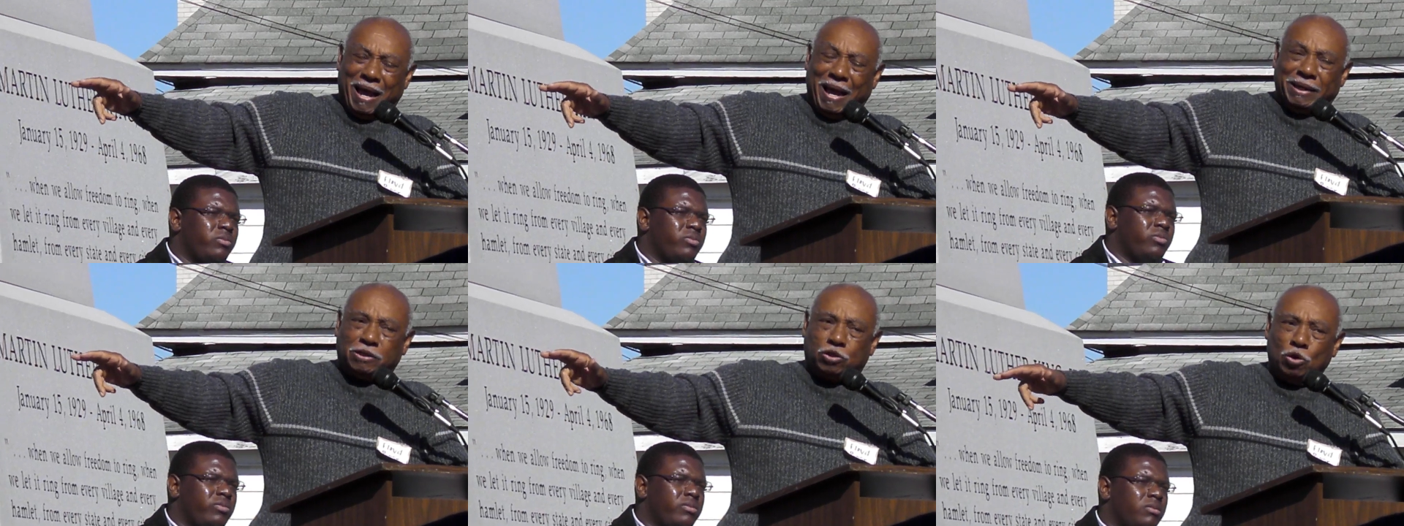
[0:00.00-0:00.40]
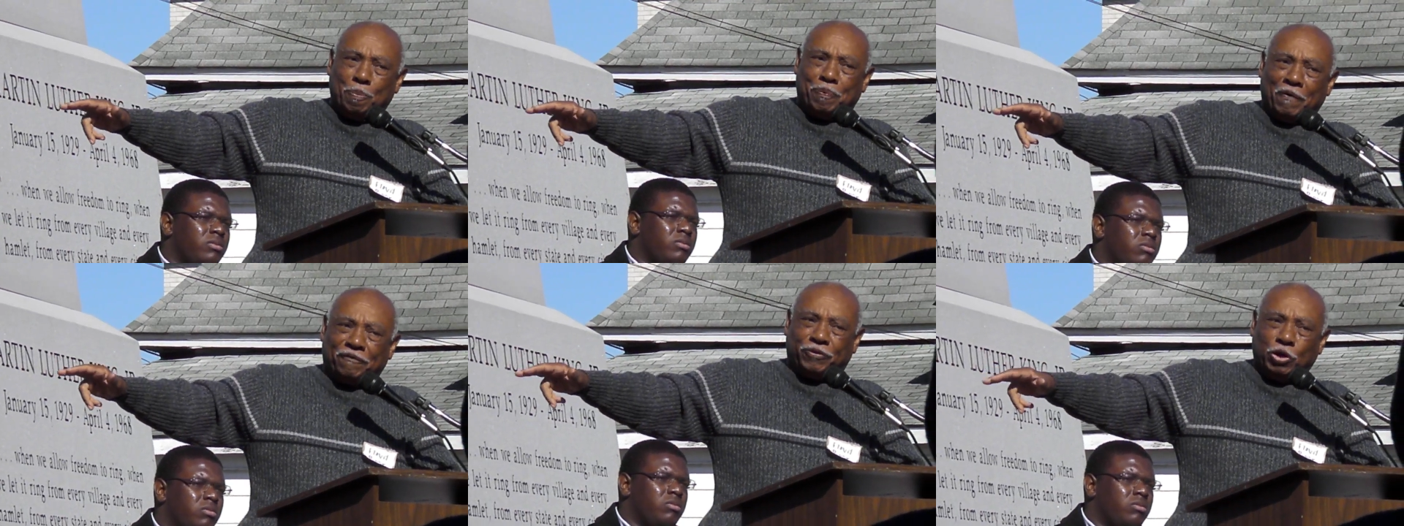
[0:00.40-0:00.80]

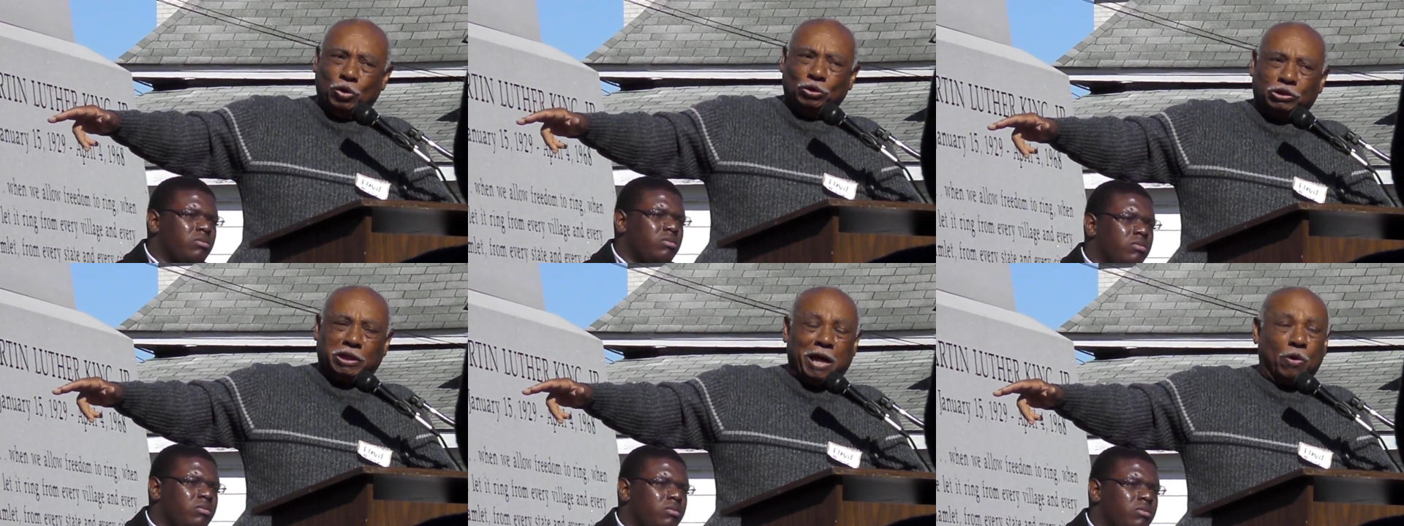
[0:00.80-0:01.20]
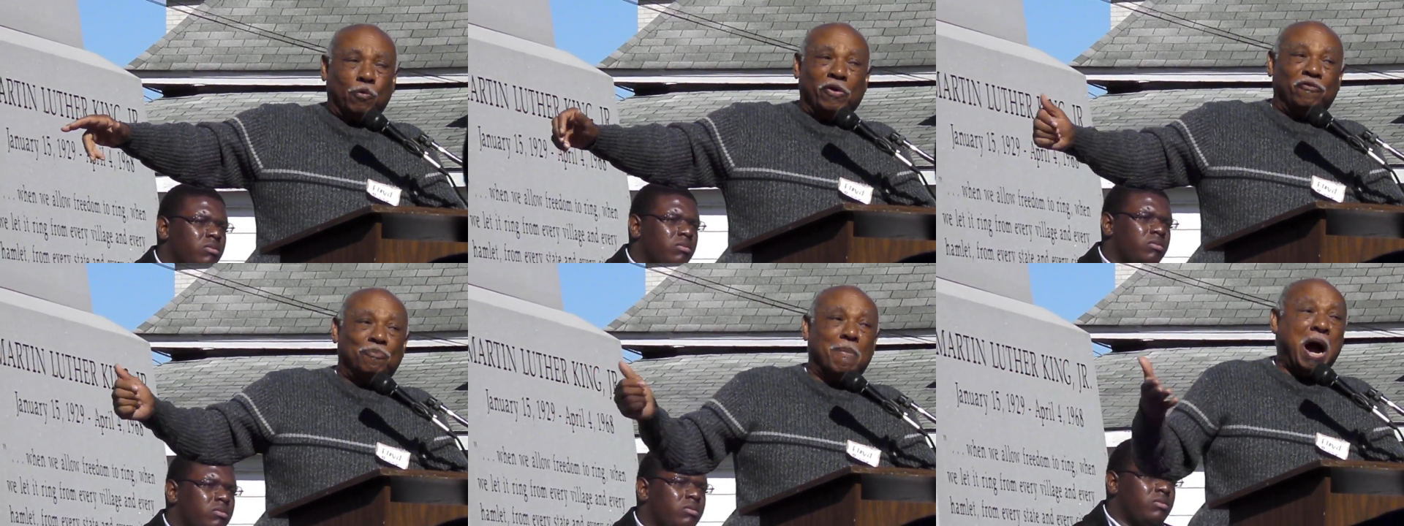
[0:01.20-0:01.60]
Speaker 1: bled too
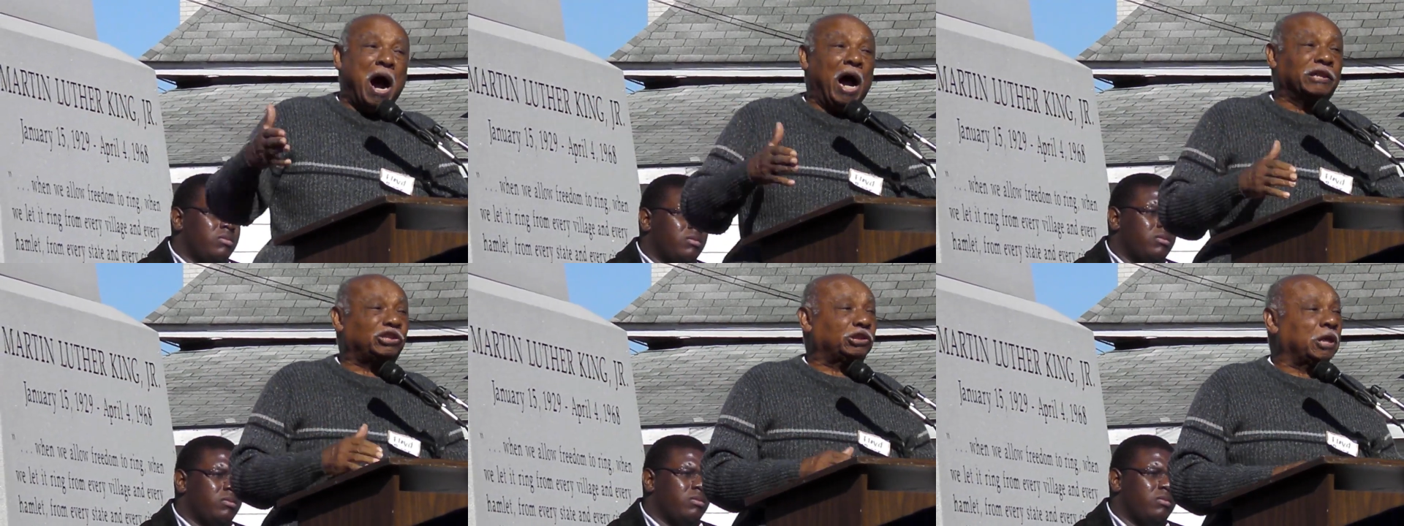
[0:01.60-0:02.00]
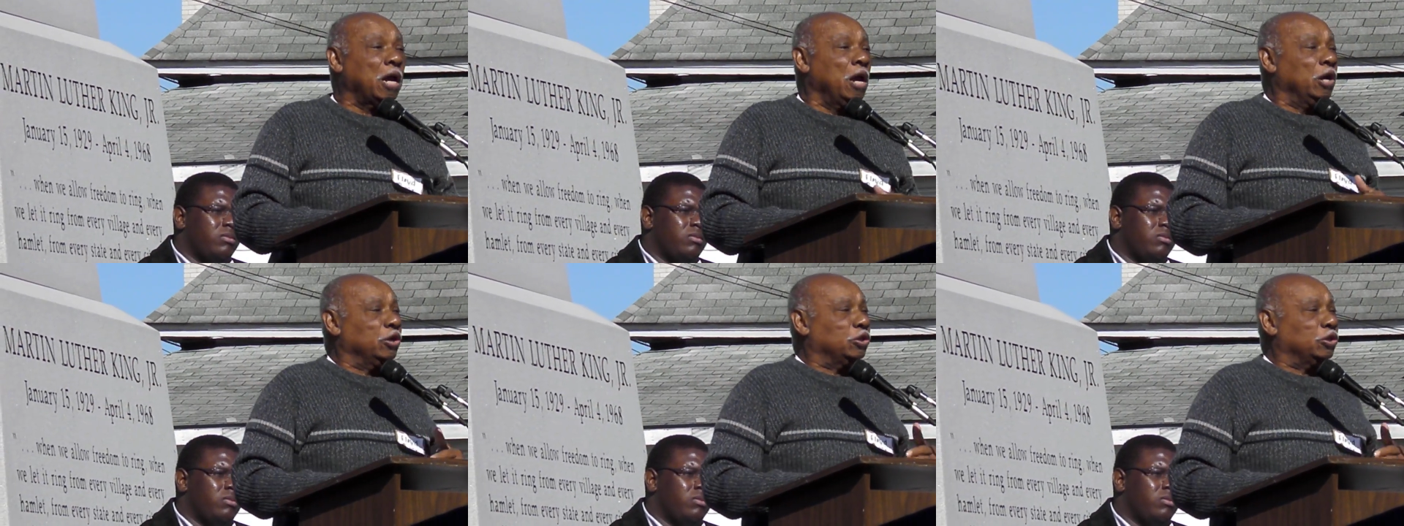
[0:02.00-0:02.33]
profusely. We've marched